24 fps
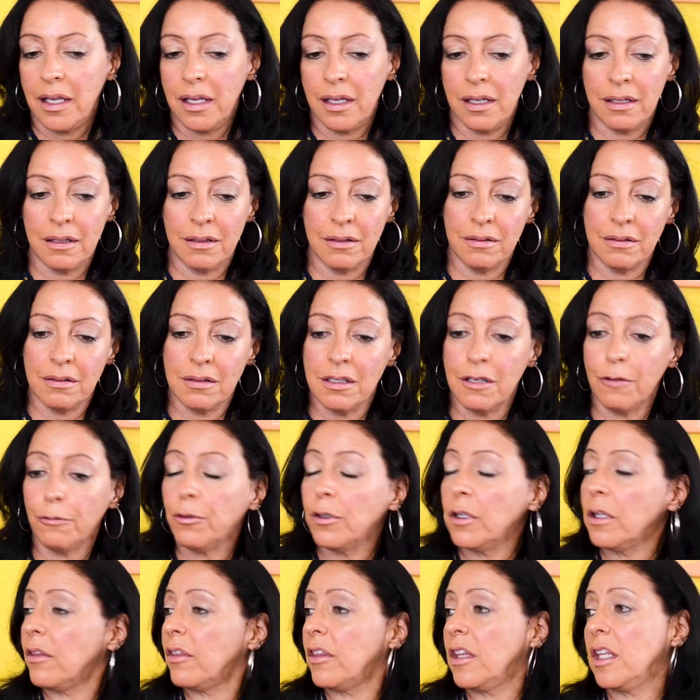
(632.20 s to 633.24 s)
in
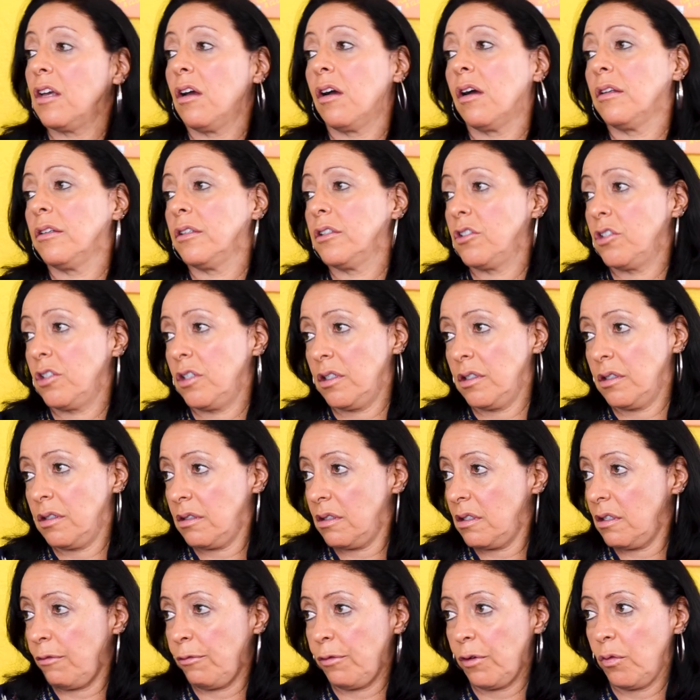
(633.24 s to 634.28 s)
different theologies,
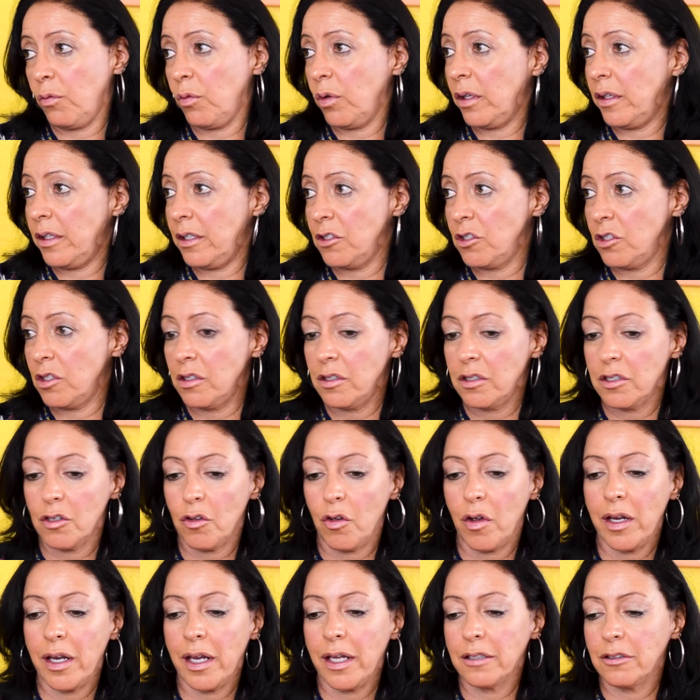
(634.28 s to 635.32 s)
different religions, so
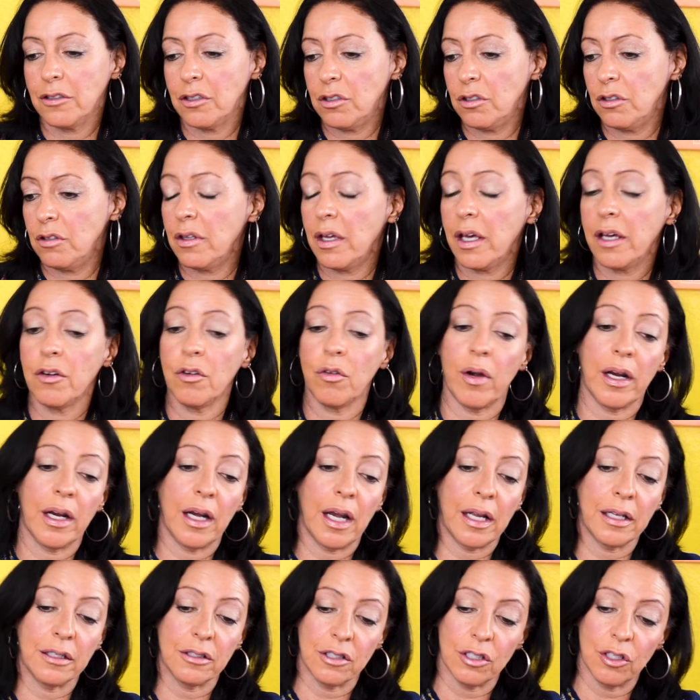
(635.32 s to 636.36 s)
I like to do that, or I
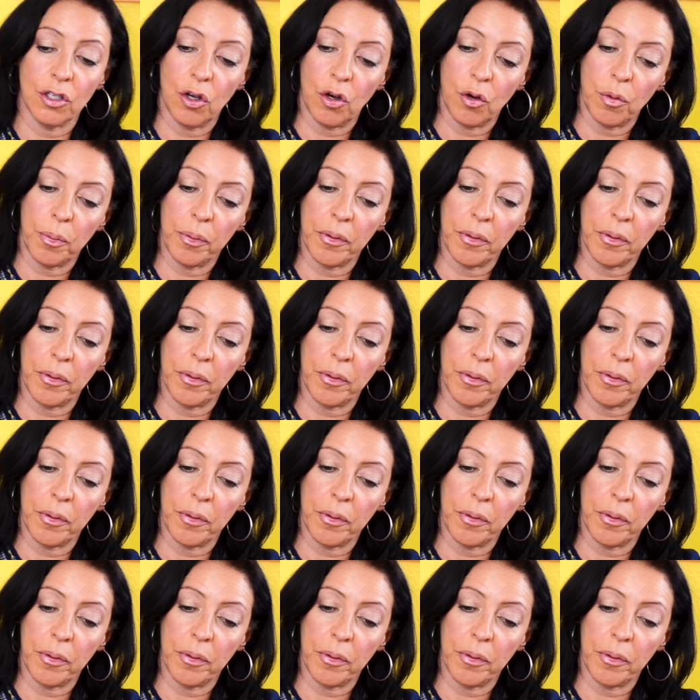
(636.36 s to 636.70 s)
like to go